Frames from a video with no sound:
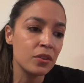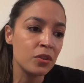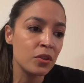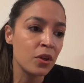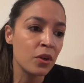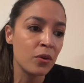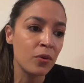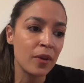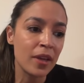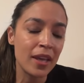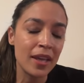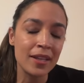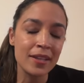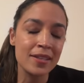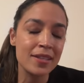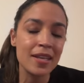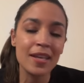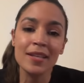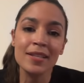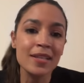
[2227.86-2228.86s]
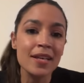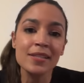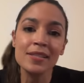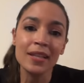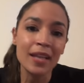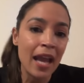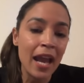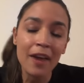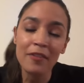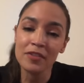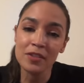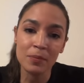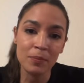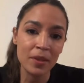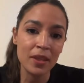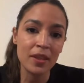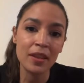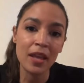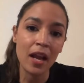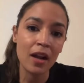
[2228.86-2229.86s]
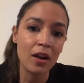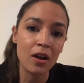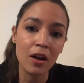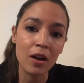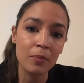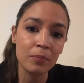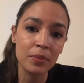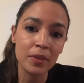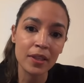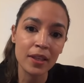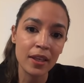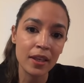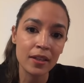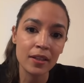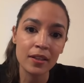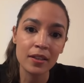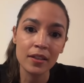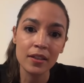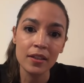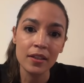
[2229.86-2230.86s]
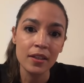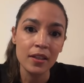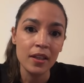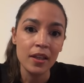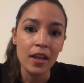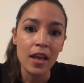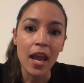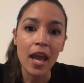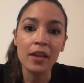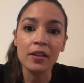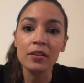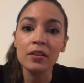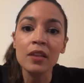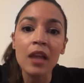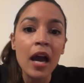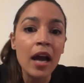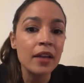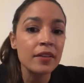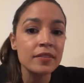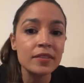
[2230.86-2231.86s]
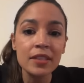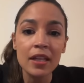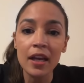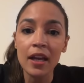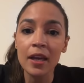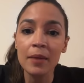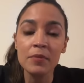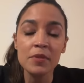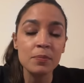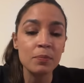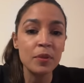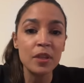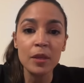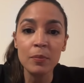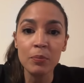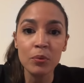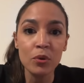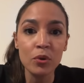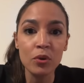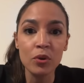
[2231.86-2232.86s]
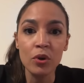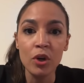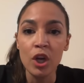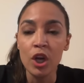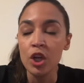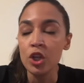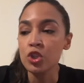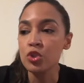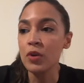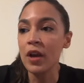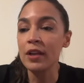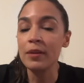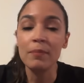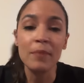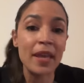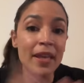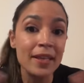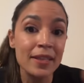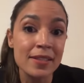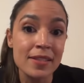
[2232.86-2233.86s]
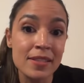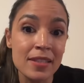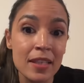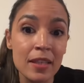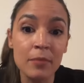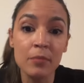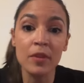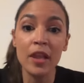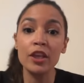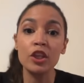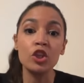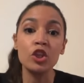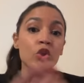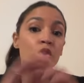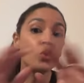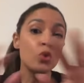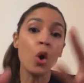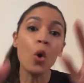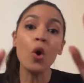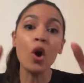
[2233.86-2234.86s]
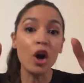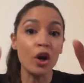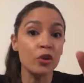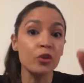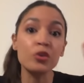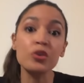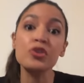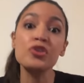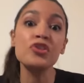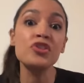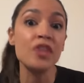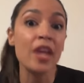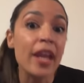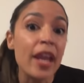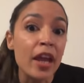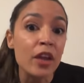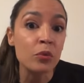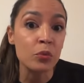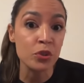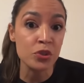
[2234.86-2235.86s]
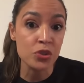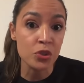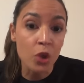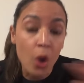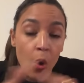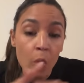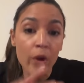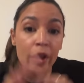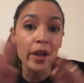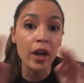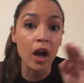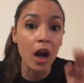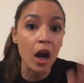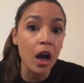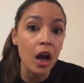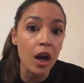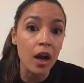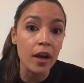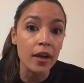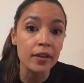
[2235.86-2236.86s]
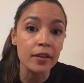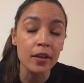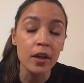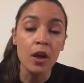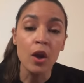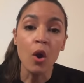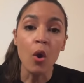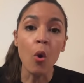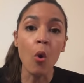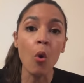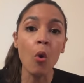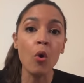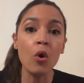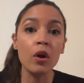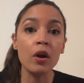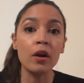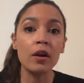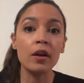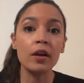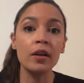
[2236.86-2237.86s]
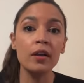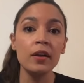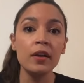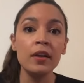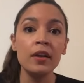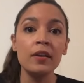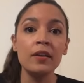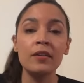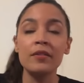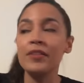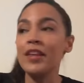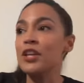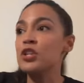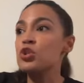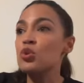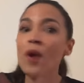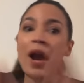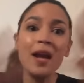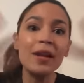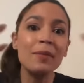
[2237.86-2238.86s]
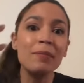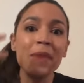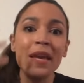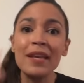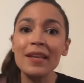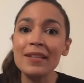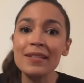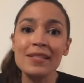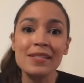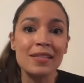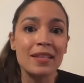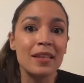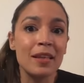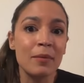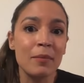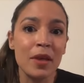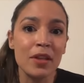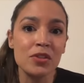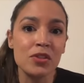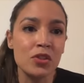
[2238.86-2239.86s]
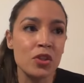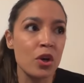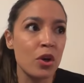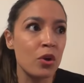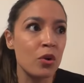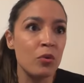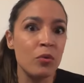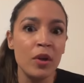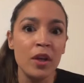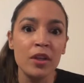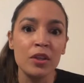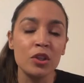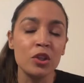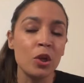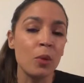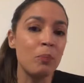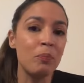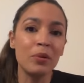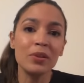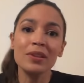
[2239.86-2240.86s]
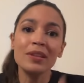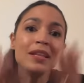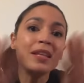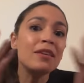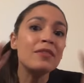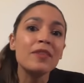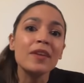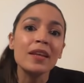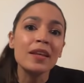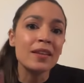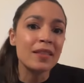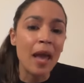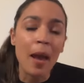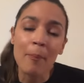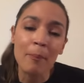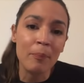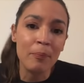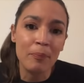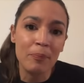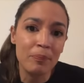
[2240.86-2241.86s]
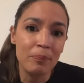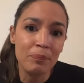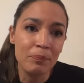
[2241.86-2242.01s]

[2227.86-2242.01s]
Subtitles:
you know, it doesn't have to be that complicated. And a lot of times people try to make it seem like you don't understand what's going on, or they try to make it seem as though, you know, believing that